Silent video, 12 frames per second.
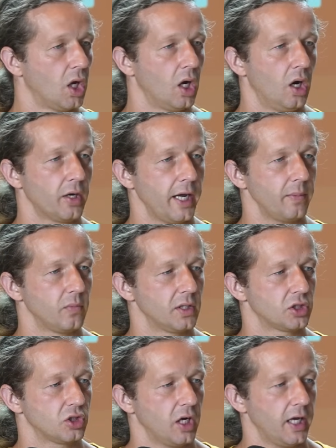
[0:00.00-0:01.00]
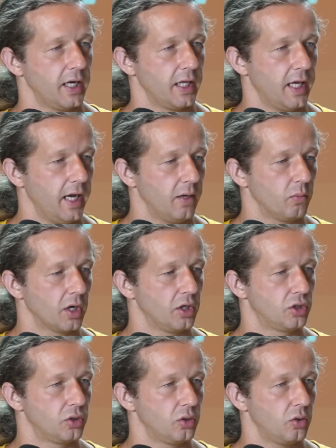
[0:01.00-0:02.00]
Okay, let's try it again. We're gonna
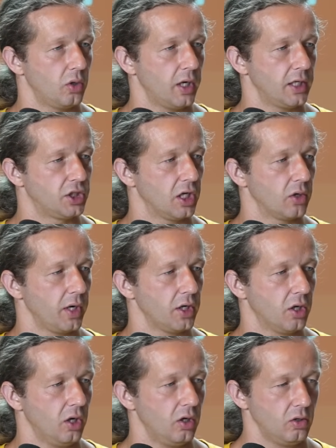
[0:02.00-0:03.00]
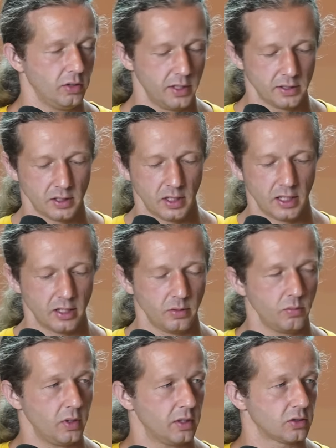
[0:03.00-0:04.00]
do a generate code. This
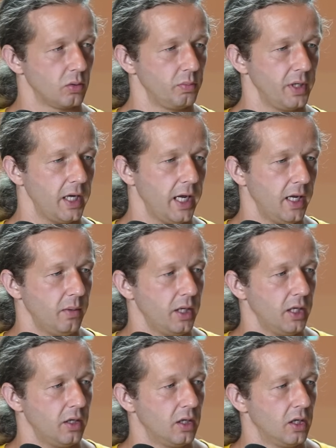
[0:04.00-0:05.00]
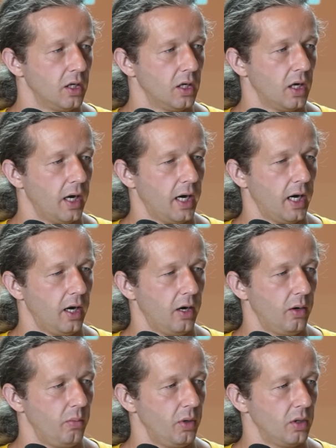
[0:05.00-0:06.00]
time, this will be Amy.
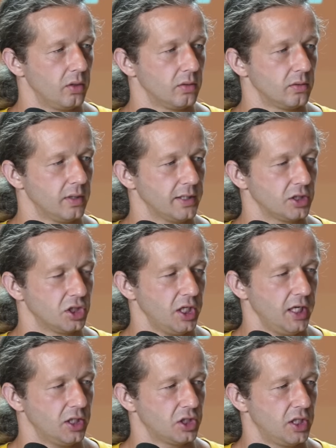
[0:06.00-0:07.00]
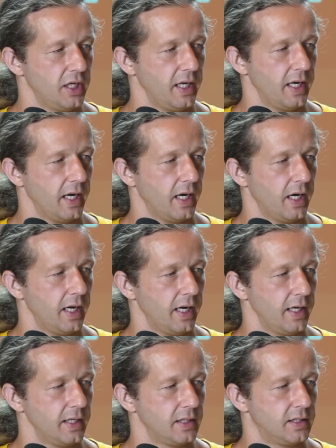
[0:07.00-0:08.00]
Um, let's change the
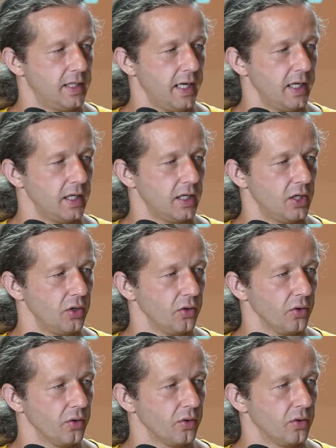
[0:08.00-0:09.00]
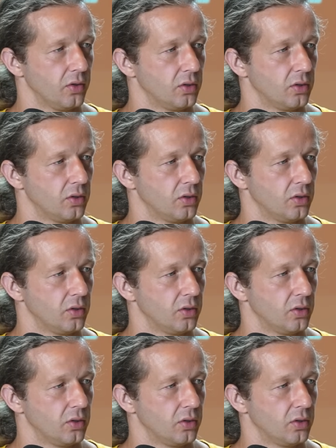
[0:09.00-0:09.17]
uh, date here.